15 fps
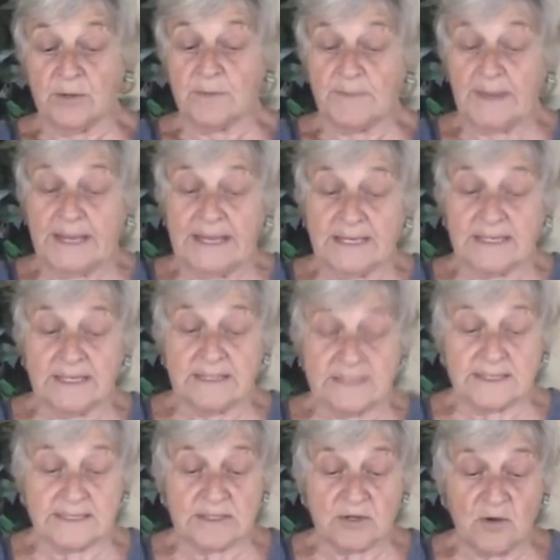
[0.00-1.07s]
pan on the
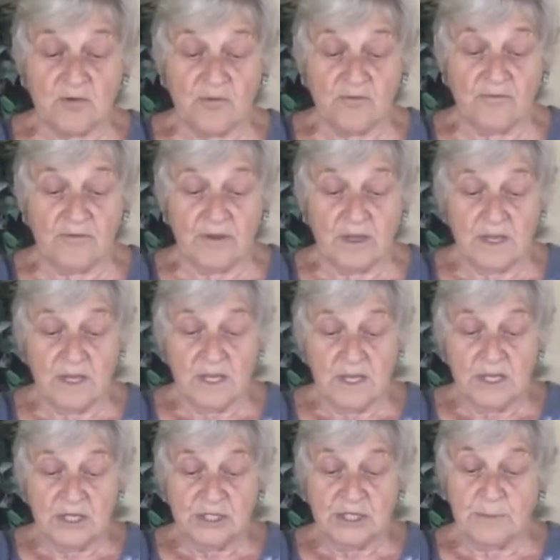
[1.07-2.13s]
stove.
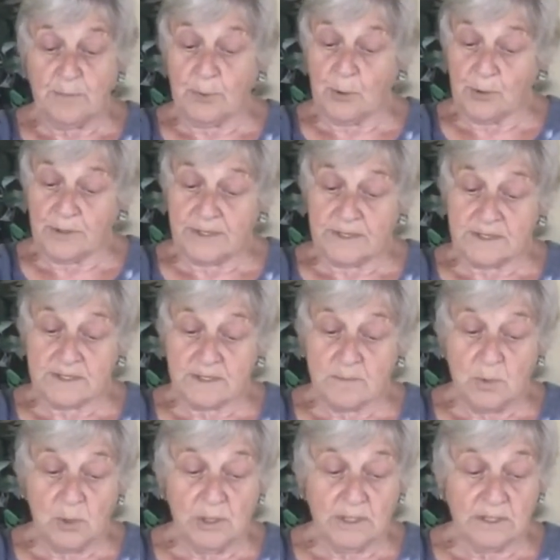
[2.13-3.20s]
She poured in some
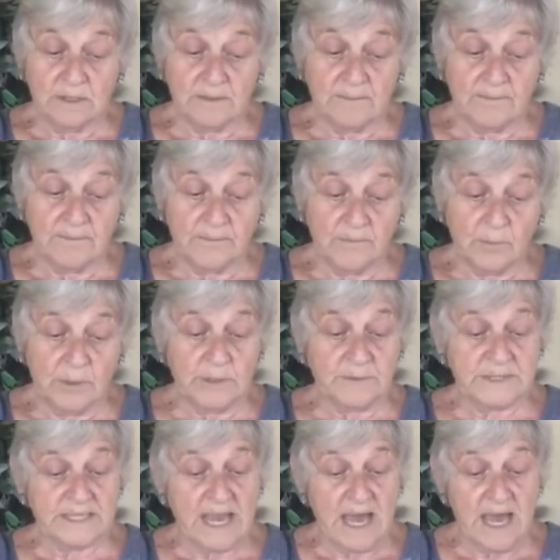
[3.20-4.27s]
oil. When it
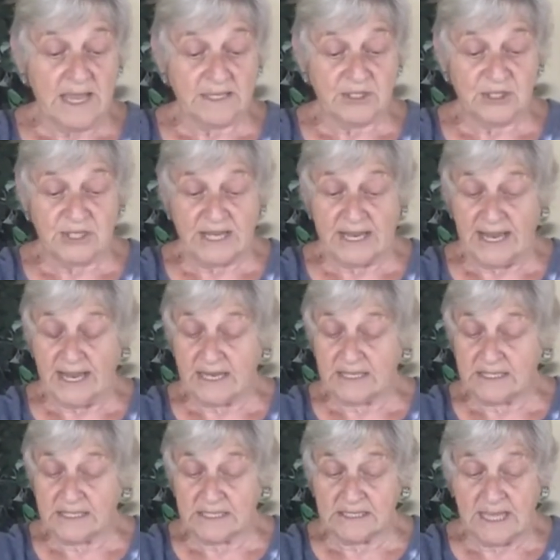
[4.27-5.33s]
was hot, she
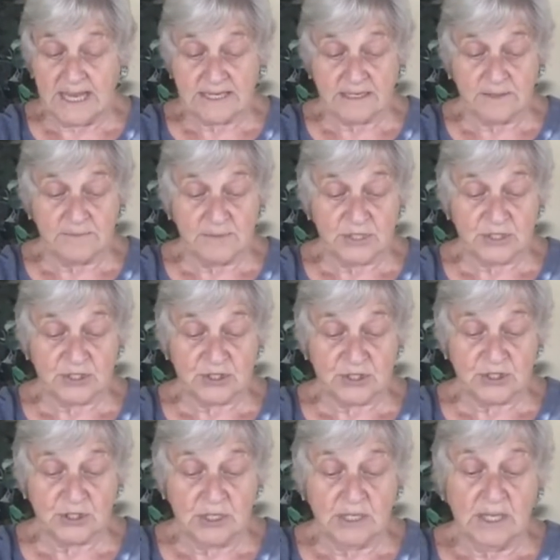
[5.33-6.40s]
added the latke
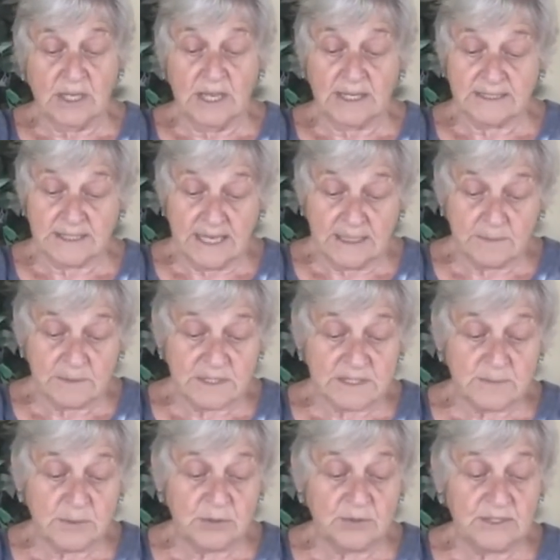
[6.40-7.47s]
mixture, a
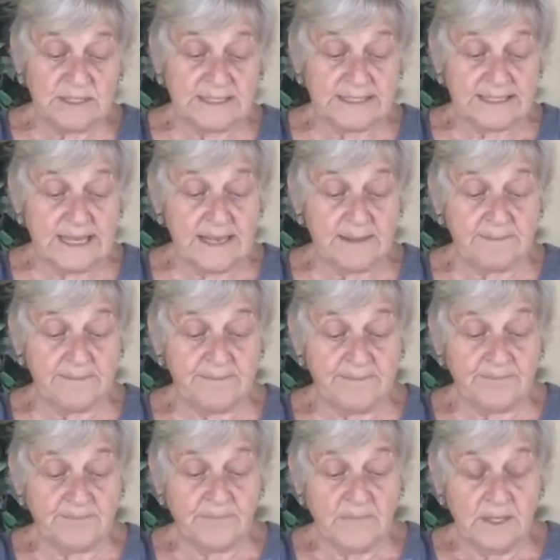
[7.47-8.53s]
tablespoon at a time.
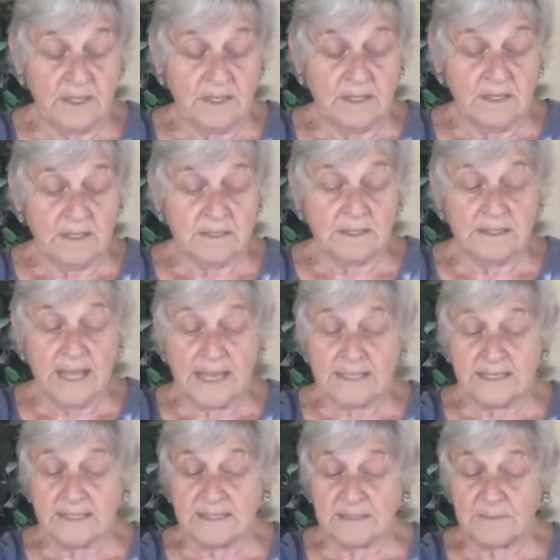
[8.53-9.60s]
The
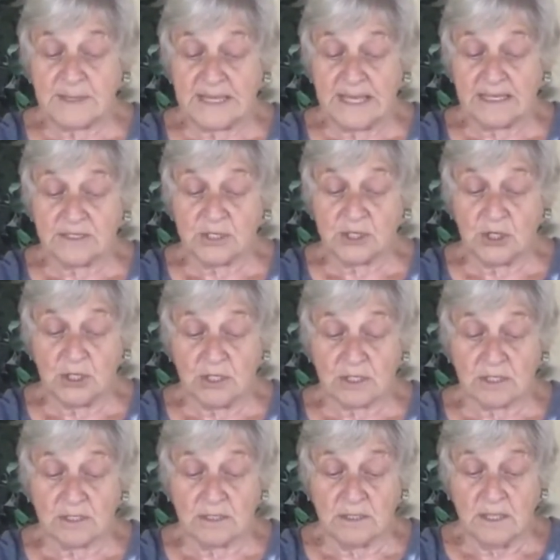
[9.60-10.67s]
latkes began to cook.
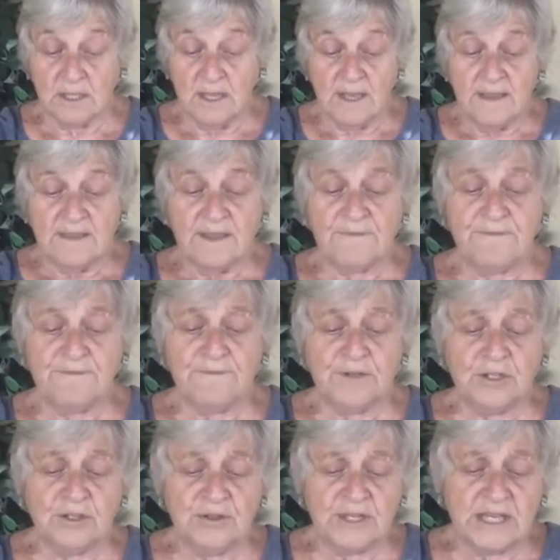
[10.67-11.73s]
They
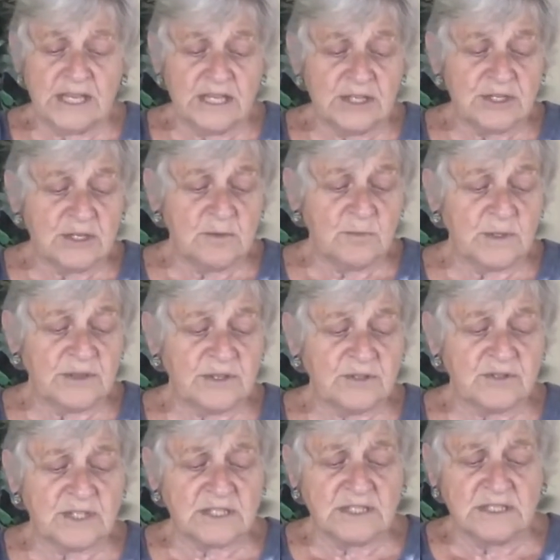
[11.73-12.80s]
filled the kitchen with their
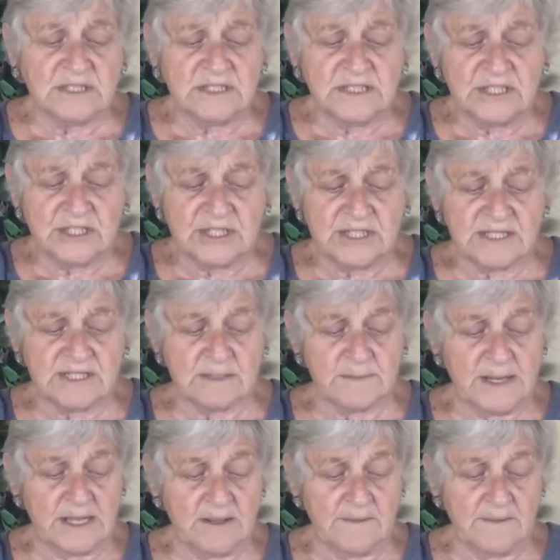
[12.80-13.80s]
delicious smell.